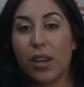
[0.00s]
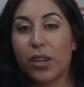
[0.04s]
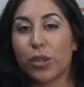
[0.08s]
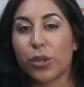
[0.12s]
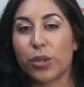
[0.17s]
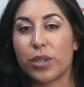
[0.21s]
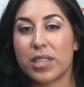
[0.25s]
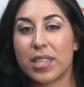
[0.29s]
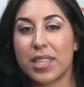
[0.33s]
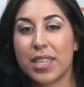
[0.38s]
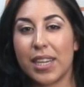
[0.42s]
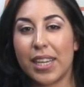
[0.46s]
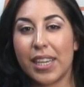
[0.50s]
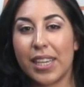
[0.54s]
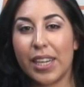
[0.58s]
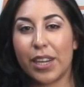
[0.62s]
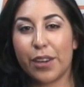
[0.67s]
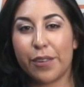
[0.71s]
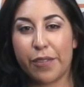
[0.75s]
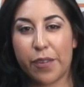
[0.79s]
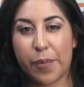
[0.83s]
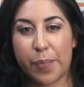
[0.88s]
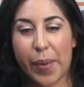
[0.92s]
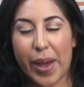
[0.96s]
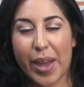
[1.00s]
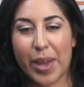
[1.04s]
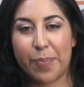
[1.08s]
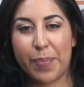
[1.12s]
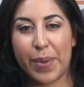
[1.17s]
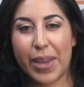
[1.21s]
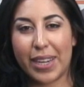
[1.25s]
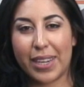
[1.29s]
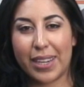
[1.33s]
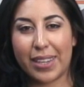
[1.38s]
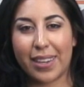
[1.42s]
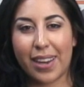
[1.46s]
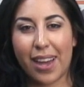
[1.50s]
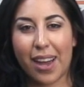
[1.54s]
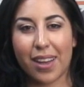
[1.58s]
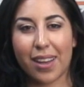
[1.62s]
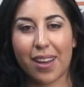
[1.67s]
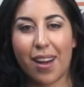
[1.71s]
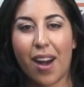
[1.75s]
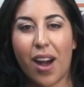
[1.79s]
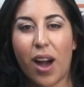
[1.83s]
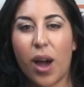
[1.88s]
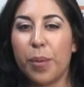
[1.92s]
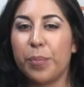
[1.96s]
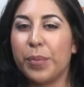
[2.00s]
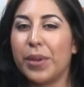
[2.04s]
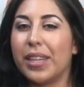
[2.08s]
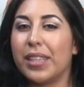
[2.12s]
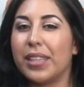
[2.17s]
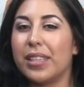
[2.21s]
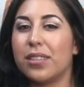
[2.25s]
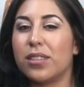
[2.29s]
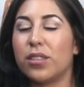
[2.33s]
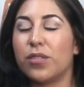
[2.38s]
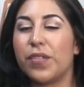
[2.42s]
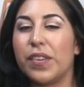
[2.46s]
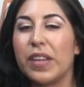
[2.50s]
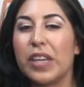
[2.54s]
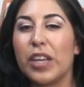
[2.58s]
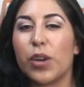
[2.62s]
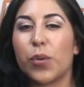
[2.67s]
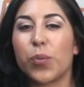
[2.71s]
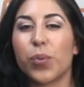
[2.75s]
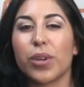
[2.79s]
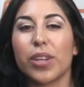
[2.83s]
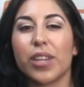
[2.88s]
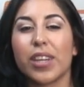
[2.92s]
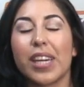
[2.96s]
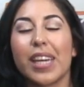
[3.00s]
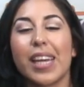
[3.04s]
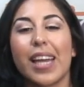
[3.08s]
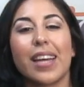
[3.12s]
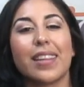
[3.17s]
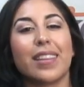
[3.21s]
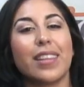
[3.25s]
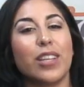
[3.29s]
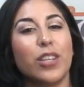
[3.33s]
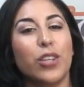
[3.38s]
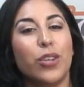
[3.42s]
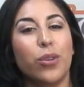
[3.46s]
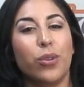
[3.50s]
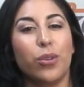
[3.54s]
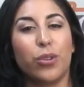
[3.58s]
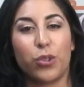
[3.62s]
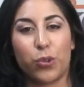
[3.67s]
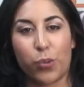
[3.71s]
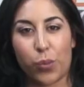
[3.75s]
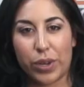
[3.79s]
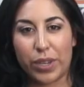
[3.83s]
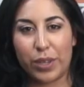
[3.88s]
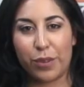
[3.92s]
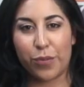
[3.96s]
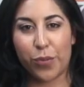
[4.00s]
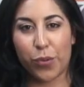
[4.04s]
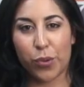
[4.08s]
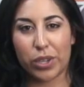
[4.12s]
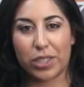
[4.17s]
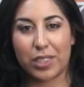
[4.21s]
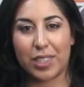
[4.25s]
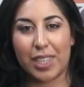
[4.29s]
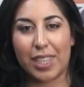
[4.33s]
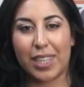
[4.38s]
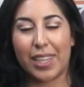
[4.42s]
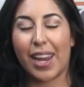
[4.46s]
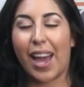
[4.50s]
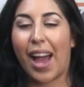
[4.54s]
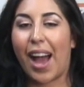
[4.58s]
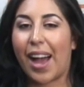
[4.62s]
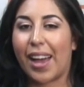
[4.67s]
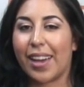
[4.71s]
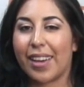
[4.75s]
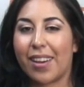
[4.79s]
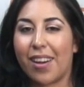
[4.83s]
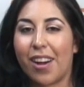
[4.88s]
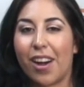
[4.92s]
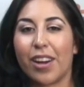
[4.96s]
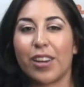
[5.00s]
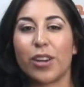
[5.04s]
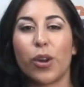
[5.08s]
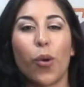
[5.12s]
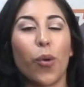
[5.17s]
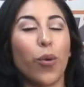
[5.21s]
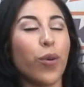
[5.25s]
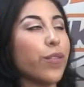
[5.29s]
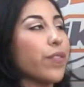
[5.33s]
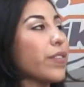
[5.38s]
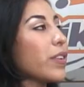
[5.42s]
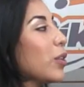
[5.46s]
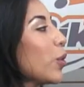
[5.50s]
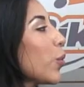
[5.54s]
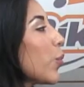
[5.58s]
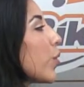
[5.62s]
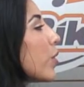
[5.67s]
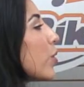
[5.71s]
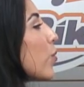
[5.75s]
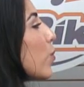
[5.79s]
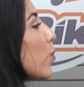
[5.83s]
Christina here for BikeBandit.com. In this video, we're looking at the new 2014 Icon Overlord